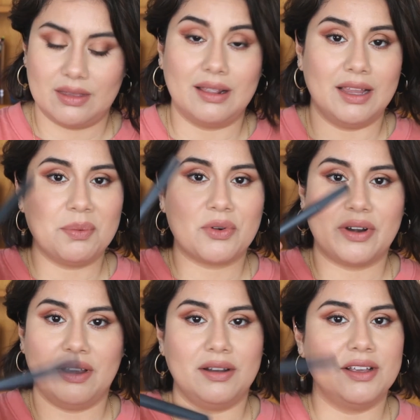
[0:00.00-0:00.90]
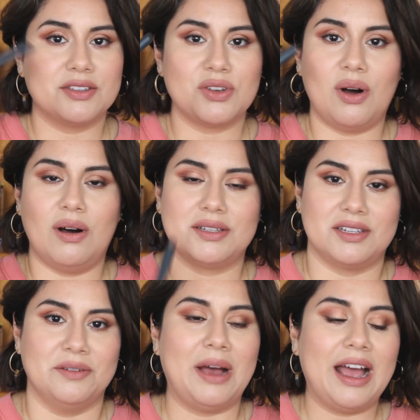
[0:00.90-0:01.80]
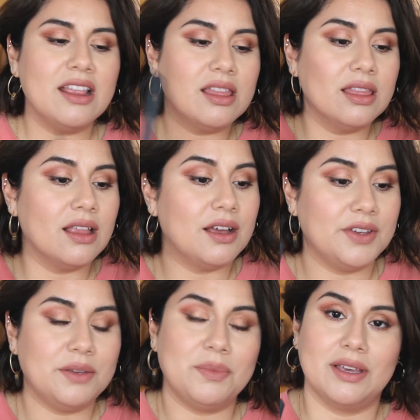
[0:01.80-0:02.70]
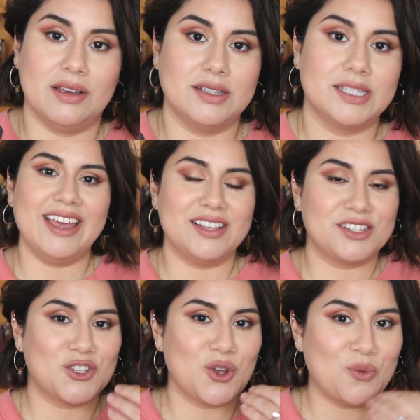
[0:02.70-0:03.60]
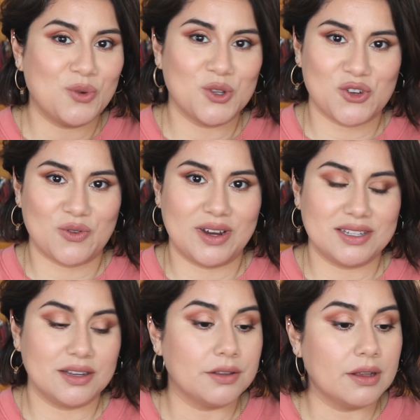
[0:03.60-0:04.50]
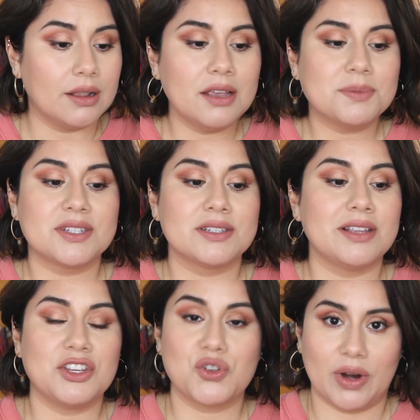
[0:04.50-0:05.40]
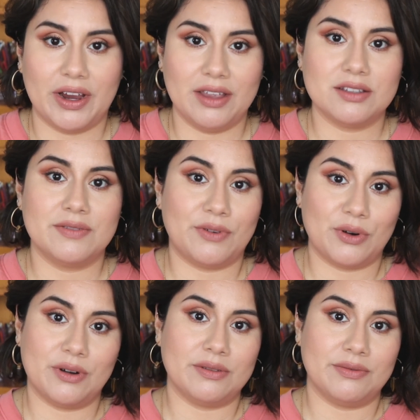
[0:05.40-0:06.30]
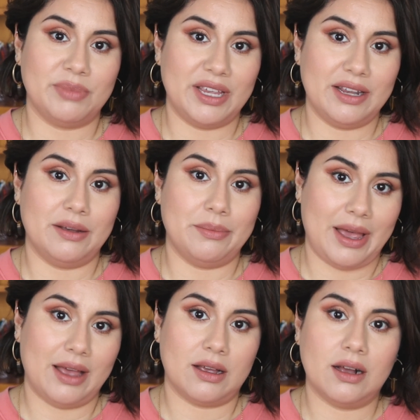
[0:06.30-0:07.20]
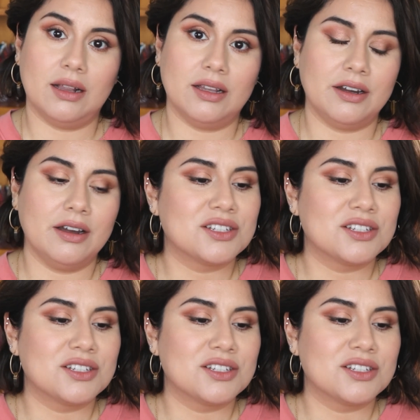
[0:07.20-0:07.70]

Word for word: The lip crayon is awesome. I love it because it's so moisturizing on the lips. It's not drying for being a matte color.